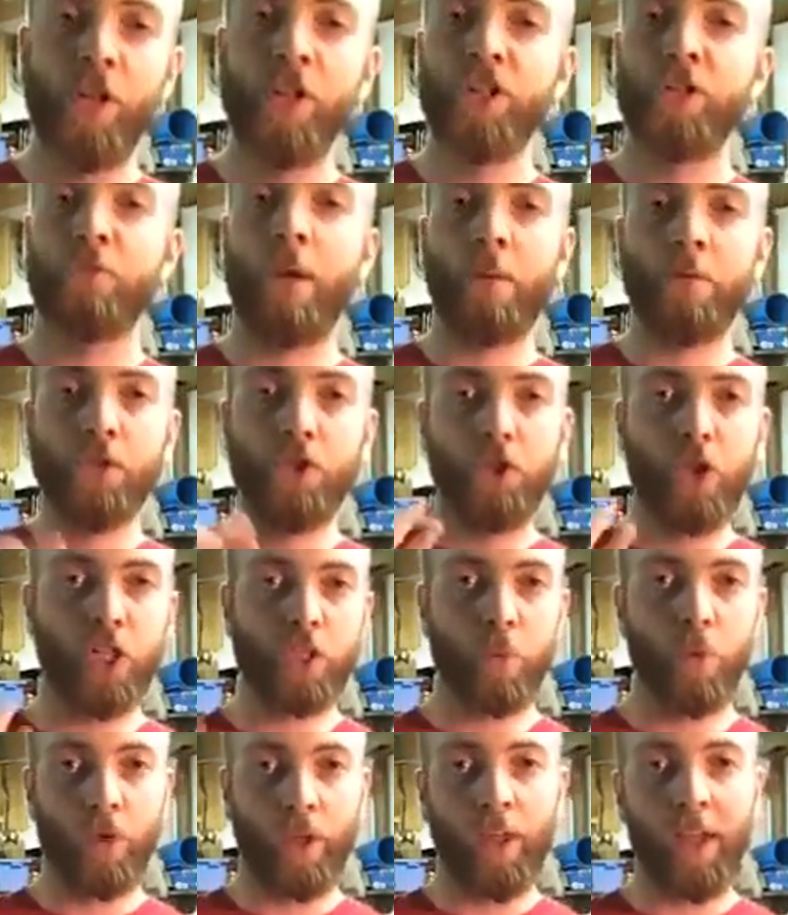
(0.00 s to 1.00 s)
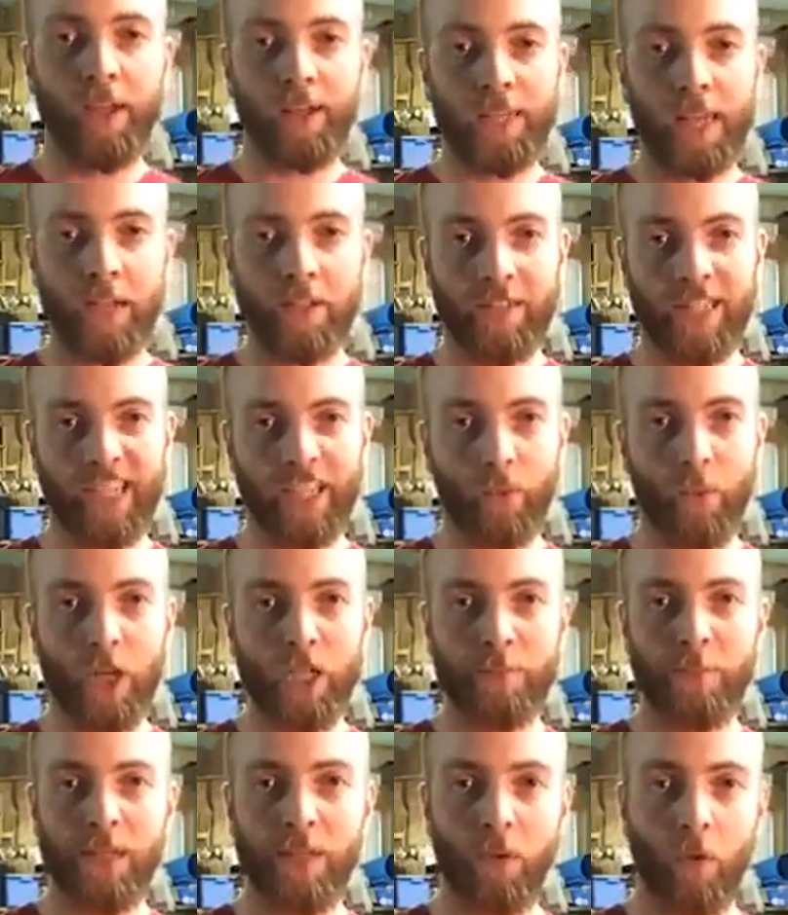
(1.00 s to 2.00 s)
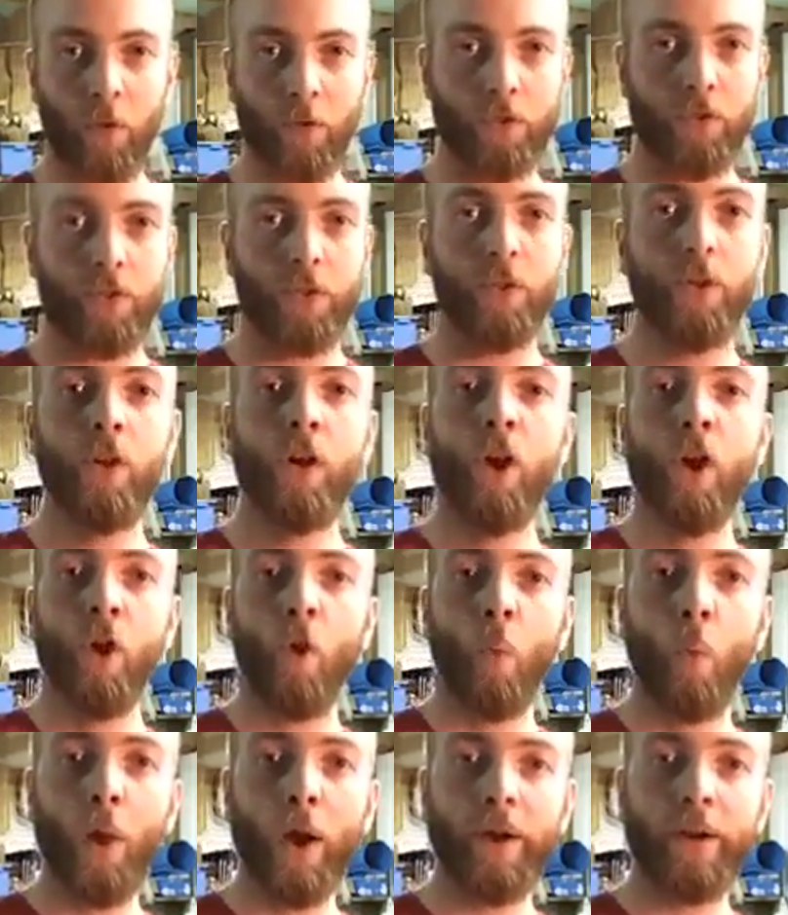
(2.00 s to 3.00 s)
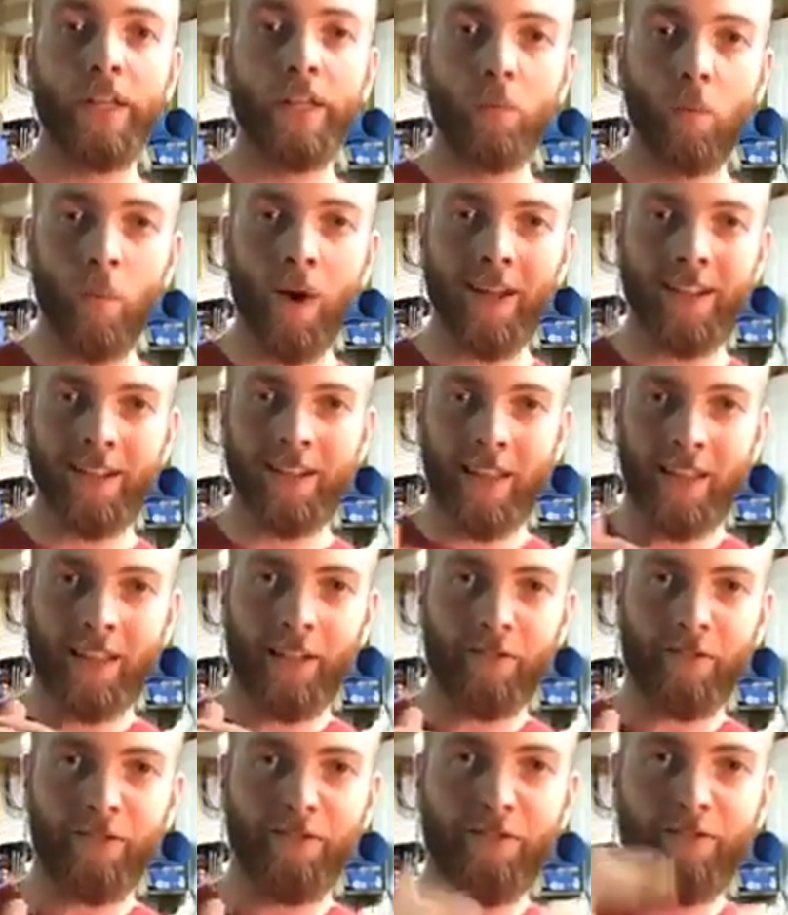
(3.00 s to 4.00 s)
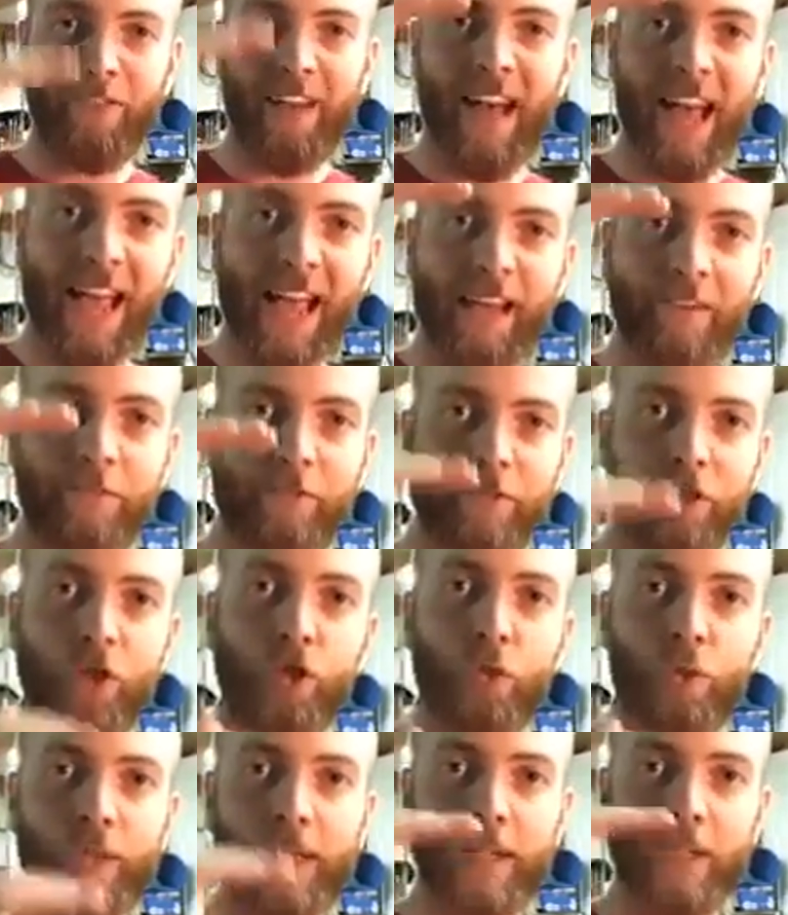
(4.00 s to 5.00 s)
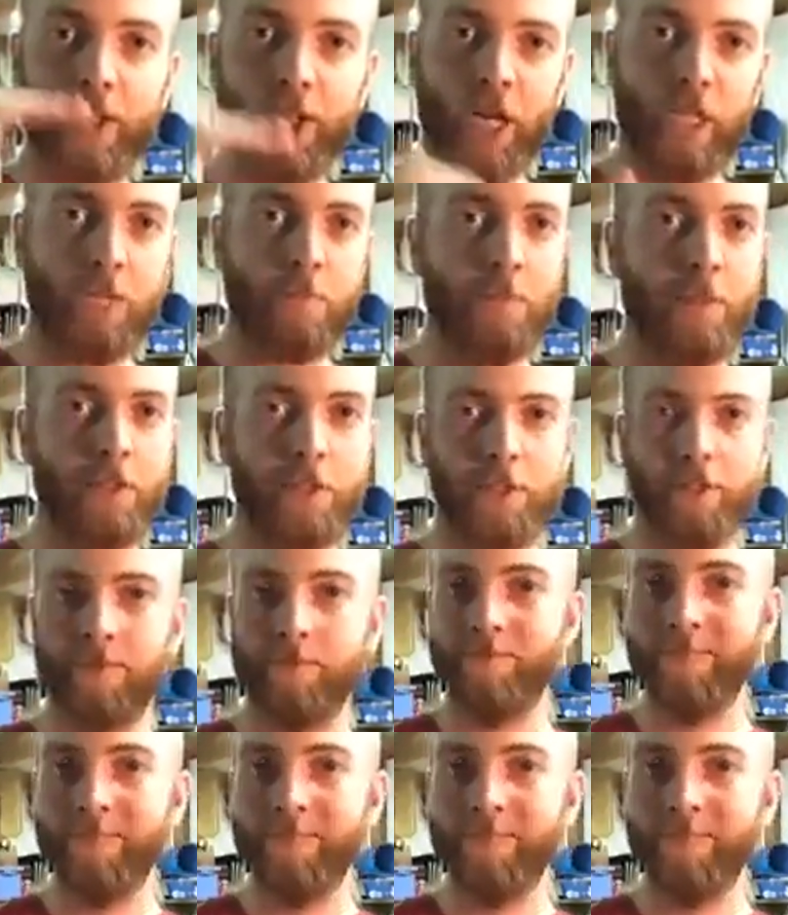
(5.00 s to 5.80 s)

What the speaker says: So I was just working on an outside the waistband holster where he wanted like 5-degree adjustments.